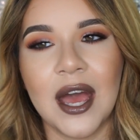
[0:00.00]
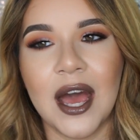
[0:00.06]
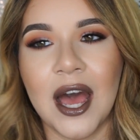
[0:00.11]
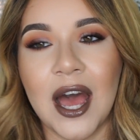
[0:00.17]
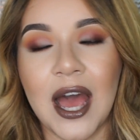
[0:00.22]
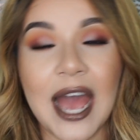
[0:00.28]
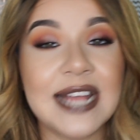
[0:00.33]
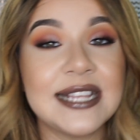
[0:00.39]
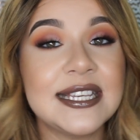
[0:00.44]

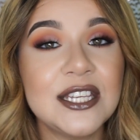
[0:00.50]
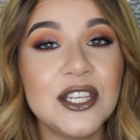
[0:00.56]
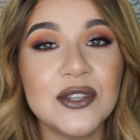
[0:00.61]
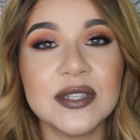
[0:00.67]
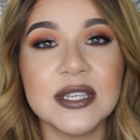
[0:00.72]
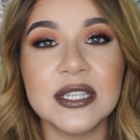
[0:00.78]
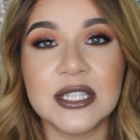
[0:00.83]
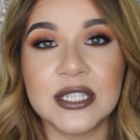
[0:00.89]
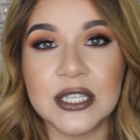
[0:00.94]
I did
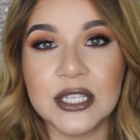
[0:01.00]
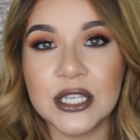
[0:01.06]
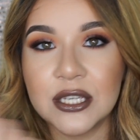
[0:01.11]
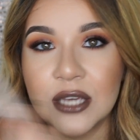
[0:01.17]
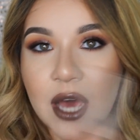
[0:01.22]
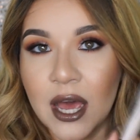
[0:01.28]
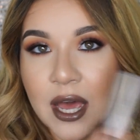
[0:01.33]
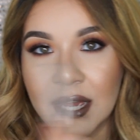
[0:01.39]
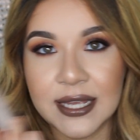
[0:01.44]
use it
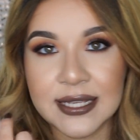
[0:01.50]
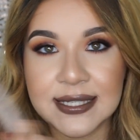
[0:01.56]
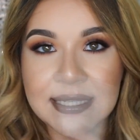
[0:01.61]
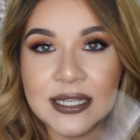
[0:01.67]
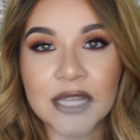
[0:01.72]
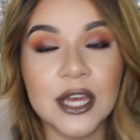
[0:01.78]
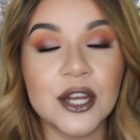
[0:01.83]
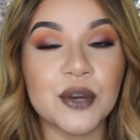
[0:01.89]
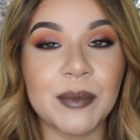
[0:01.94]
to
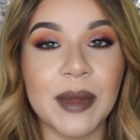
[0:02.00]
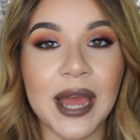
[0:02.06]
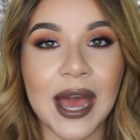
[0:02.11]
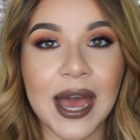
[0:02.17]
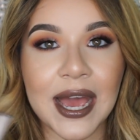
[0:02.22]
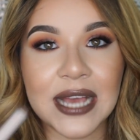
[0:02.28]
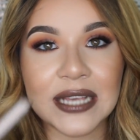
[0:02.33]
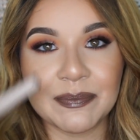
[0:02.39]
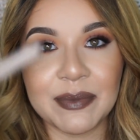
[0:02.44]
conceal under my
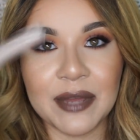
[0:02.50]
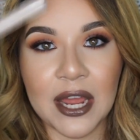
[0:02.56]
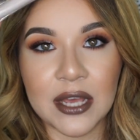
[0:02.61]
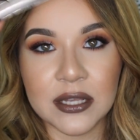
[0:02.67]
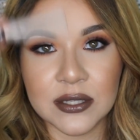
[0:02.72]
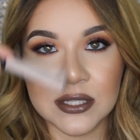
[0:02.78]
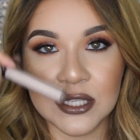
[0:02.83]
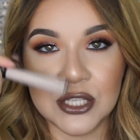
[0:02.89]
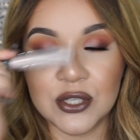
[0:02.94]
eyes, but I
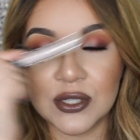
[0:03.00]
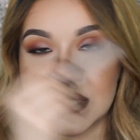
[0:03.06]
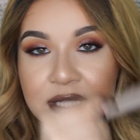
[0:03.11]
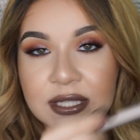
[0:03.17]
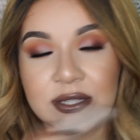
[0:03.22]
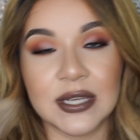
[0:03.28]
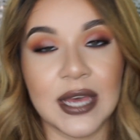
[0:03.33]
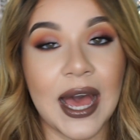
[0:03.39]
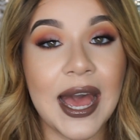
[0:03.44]
also did use
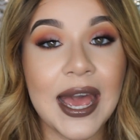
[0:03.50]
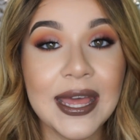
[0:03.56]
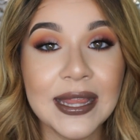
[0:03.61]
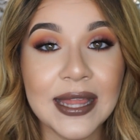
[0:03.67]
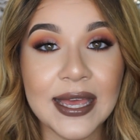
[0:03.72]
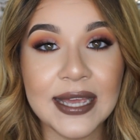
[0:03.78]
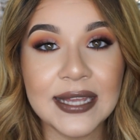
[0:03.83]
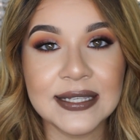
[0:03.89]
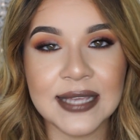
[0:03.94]
it to
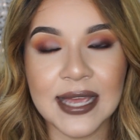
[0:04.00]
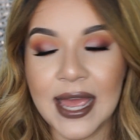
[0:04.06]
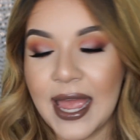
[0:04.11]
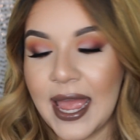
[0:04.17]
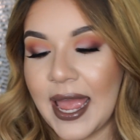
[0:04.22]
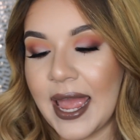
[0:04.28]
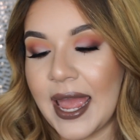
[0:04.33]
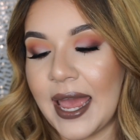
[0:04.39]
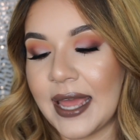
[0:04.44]
highlight,
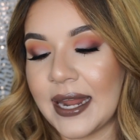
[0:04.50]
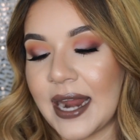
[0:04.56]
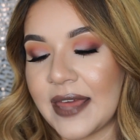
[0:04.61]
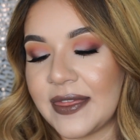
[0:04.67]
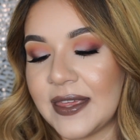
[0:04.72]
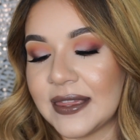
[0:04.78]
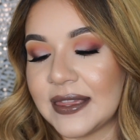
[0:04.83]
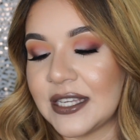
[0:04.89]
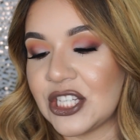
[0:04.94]
and I
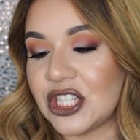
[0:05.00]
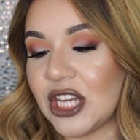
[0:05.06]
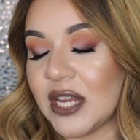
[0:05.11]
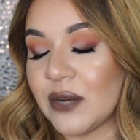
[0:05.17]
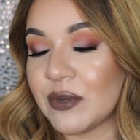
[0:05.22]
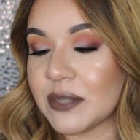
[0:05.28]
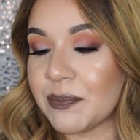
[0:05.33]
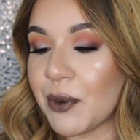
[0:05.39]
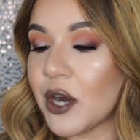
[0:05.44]
think the shade
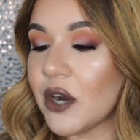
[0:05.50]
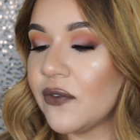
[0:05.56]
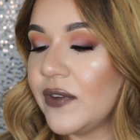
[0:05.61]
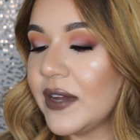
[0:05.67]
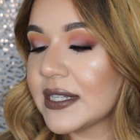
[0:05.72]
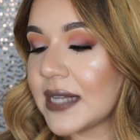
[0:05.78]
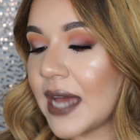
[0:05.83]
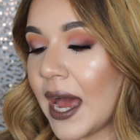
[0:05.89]
was perfect.